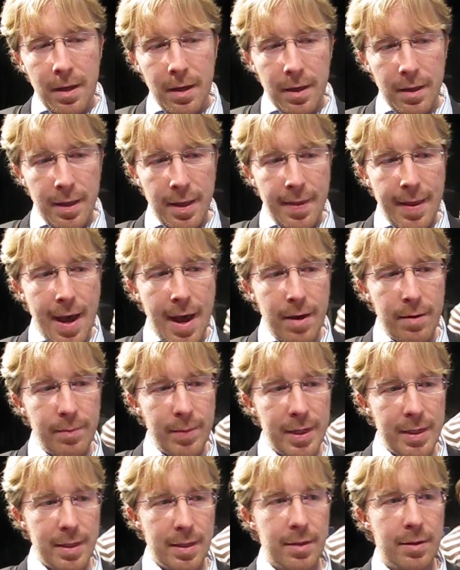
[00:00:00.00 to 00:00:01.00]
then that
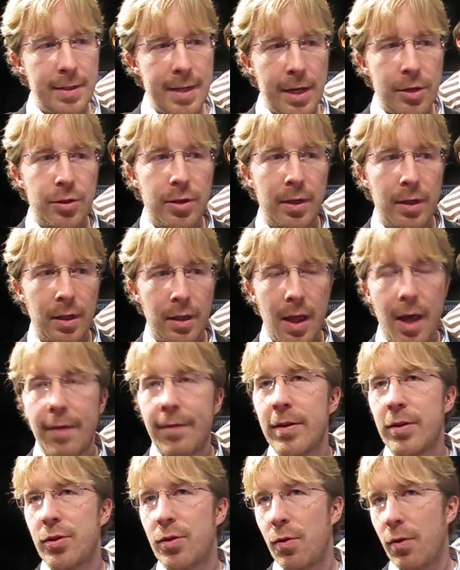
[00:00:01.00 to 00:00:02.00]
means that there's actually a lot
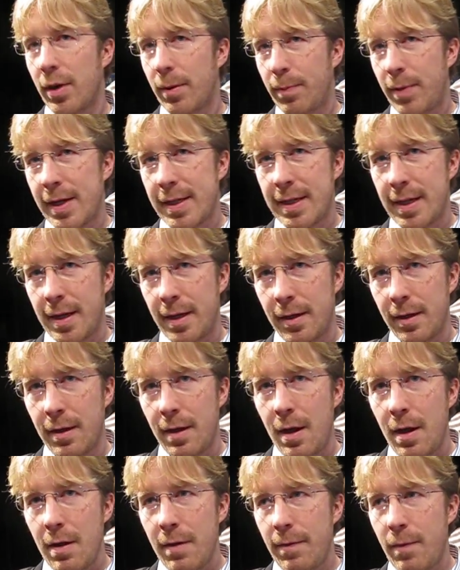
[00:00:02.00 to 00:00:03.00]
of historic precedent
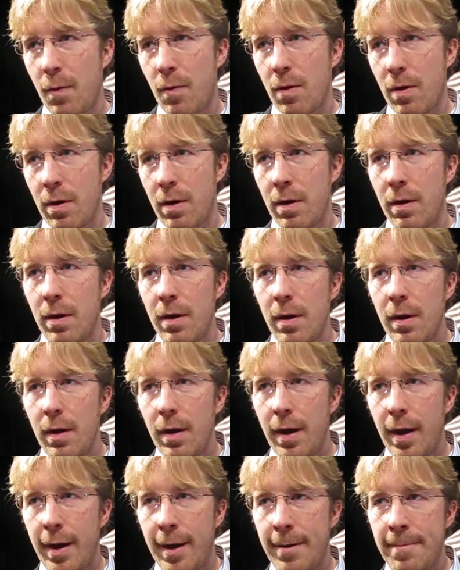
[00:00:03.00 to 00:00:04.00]
for
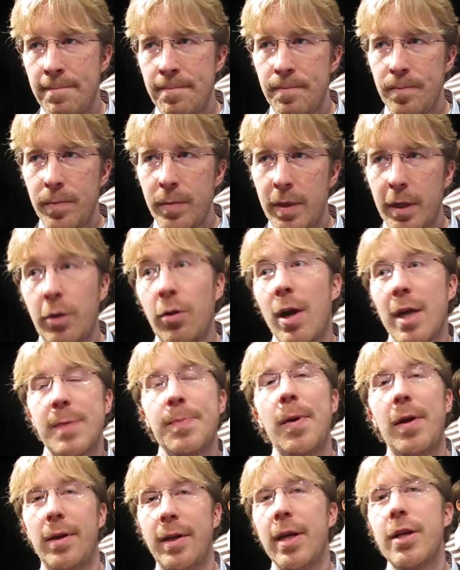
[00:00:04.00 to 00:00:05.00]
the
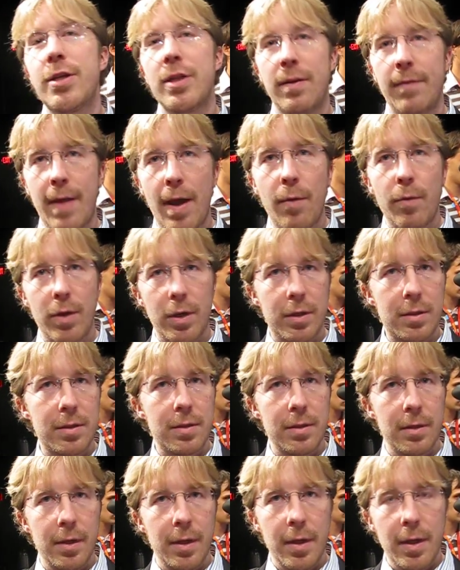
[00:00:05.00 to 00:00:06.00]
cross-pollination of networks.
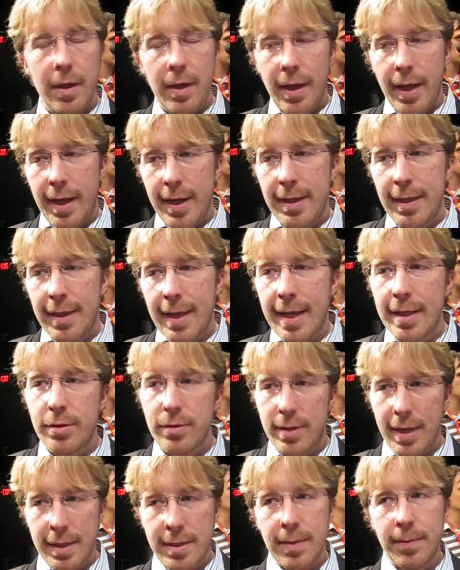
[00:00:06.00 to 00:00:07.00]
And I think
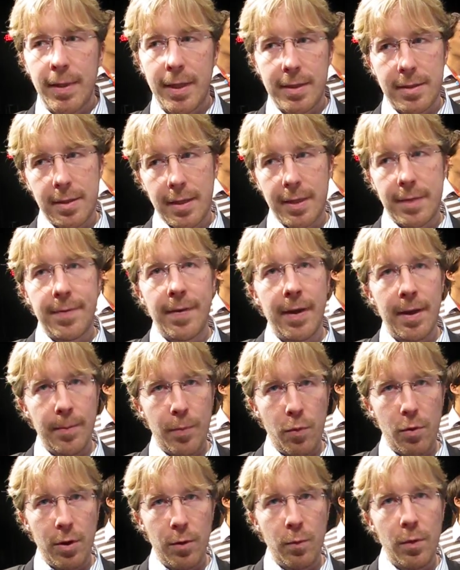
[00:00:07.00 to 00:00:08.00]
that's something that's very
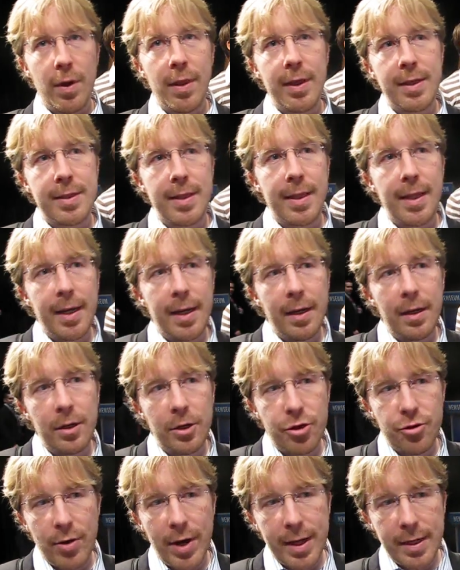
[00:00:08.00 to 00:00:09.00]
important. One of the things that they didn't
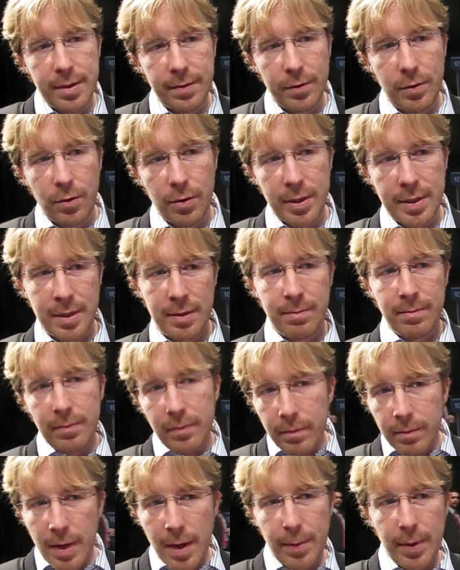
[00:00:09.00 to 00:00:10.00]
address, of course, and
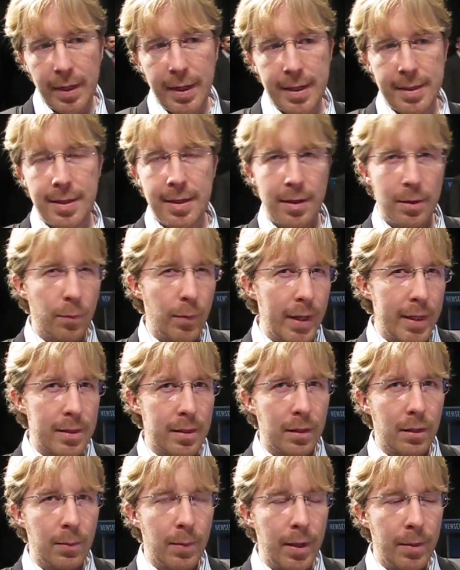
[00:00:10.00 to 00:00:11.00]
maybe it gets into the weeds
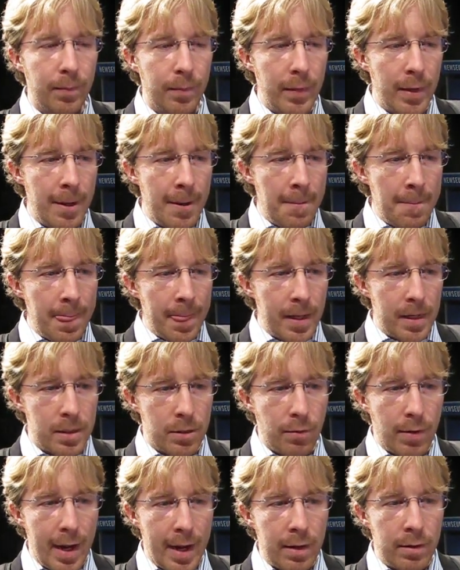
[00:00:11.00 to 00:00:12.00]
a little bit, is
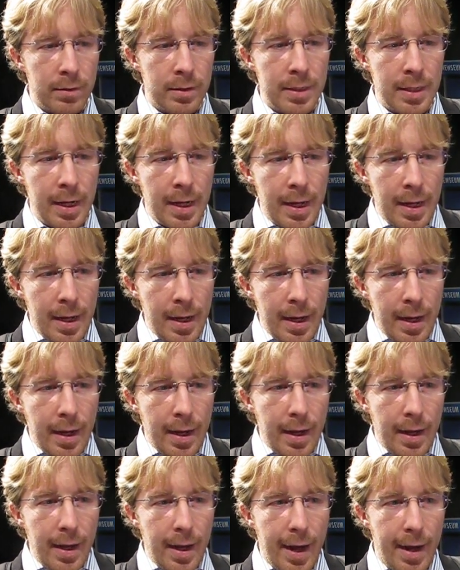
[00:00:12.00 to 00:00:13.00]
around
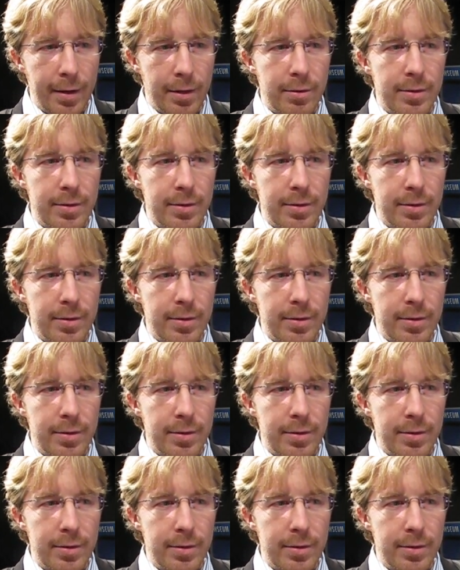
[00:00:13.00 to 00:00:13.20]
how you